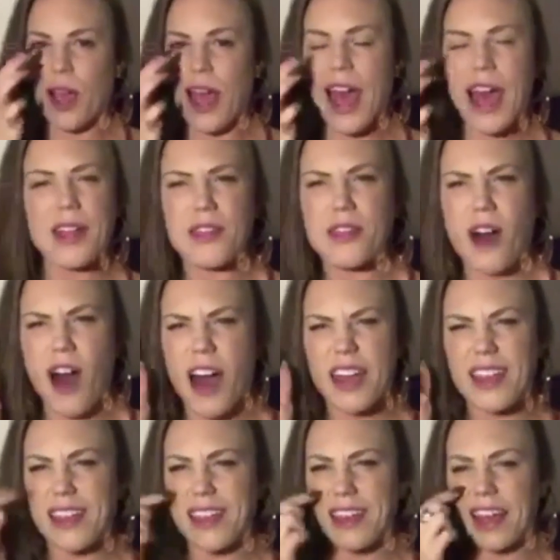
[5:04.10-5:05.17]
I had a thought
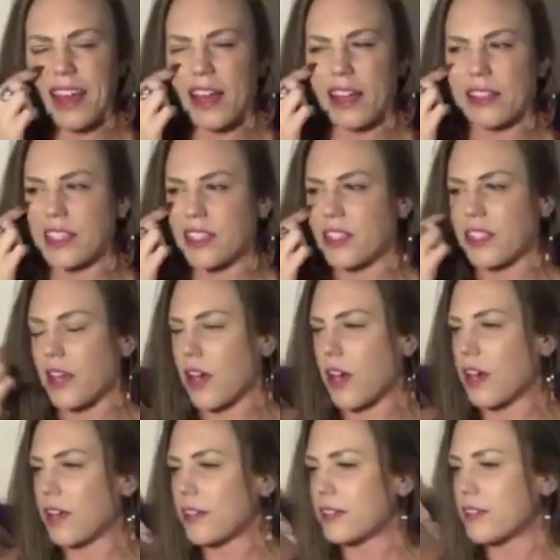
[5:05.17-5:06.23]
and I got
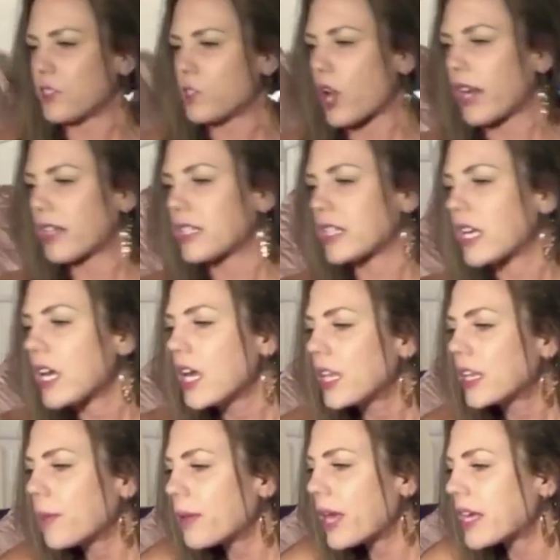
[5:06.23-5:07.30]
distracted.
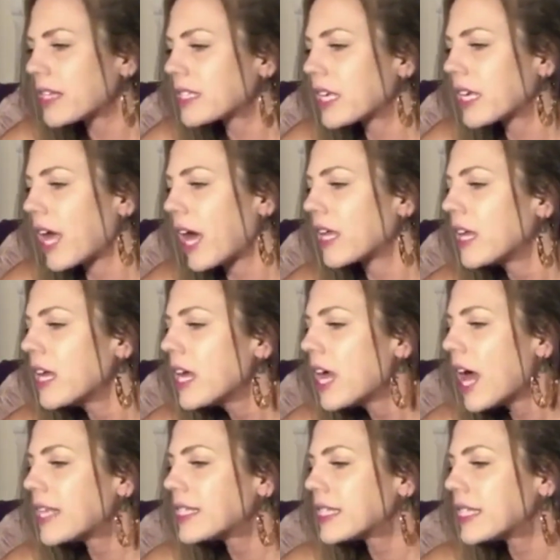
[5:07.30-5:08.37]
Let me ask again.
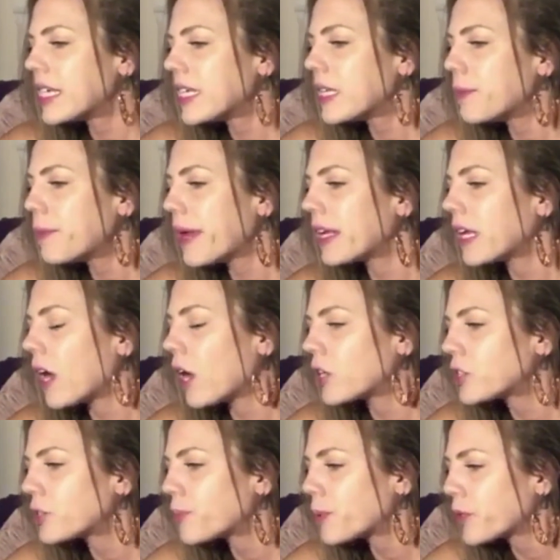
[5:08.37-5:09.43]
As an independent
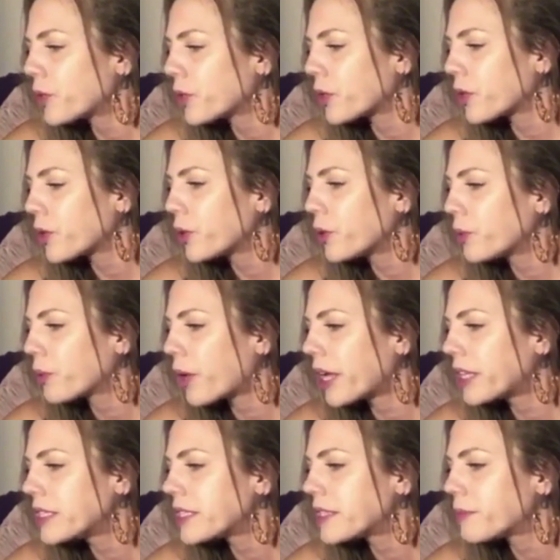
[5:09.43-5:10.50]
entrepreneur who
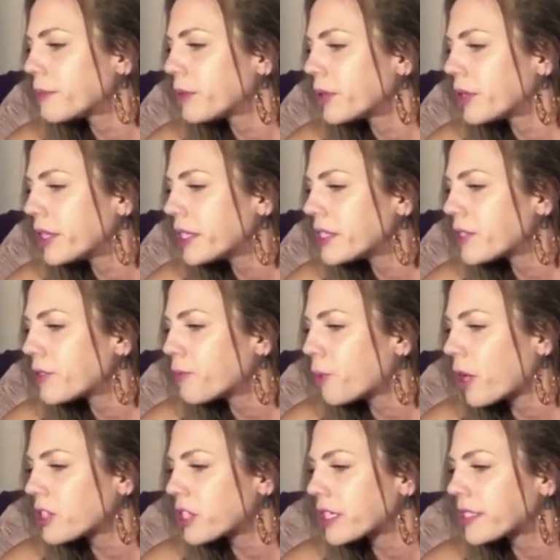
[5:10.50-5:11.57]
runs millions of
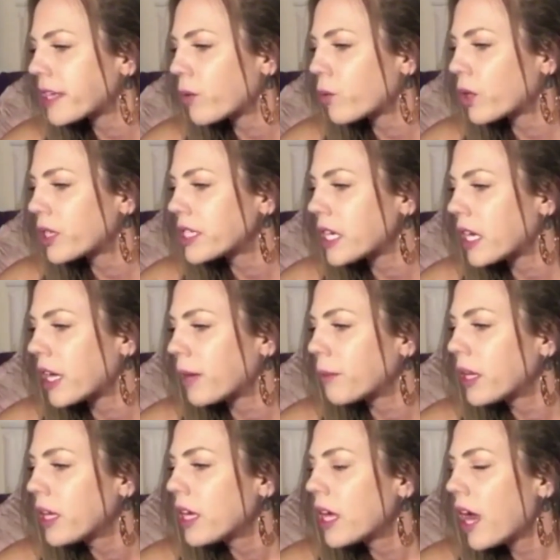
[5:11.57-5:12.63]
projects at one time,
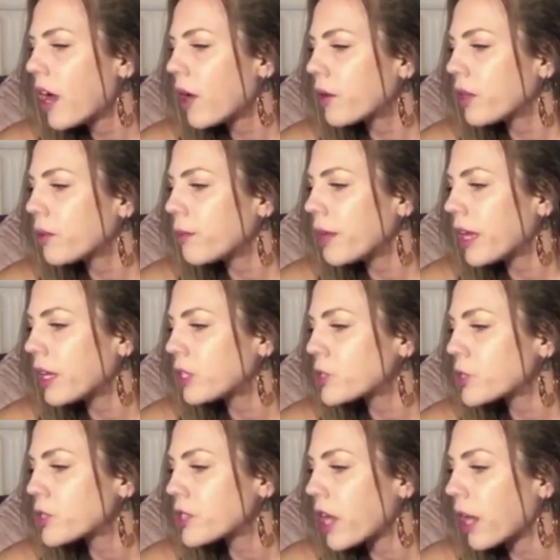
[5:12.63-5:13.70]
how do you manage
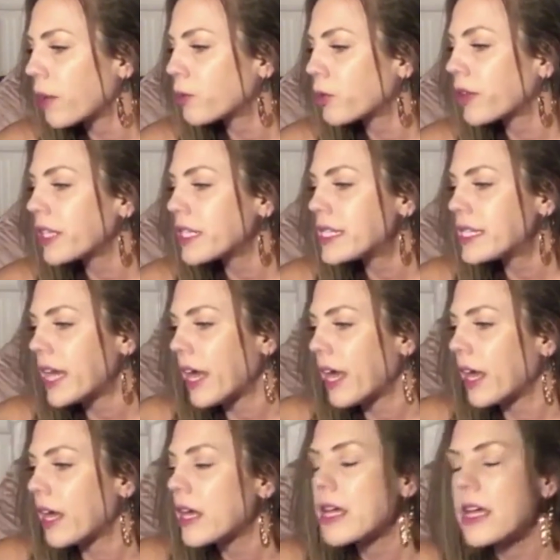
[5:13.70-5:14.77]
your time during the
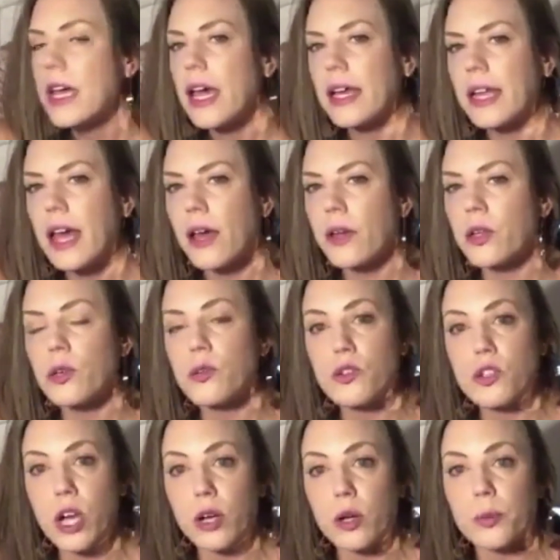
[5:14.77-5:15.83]
day and how do you
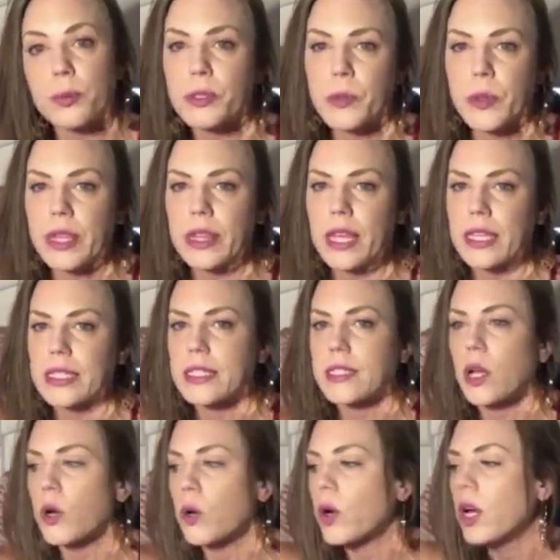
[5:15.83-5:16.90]
juggle between things?
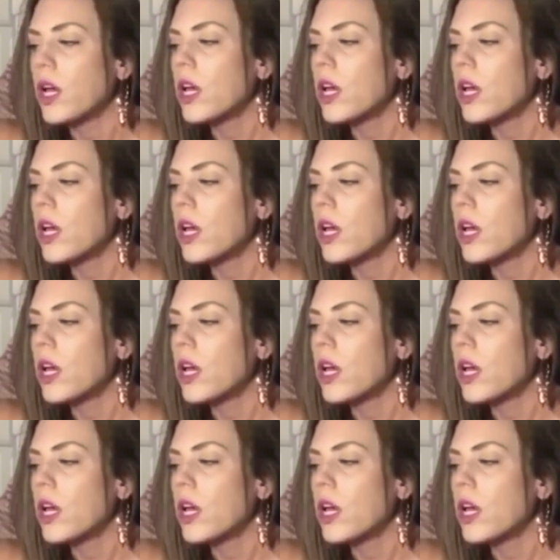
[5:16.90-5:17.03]
So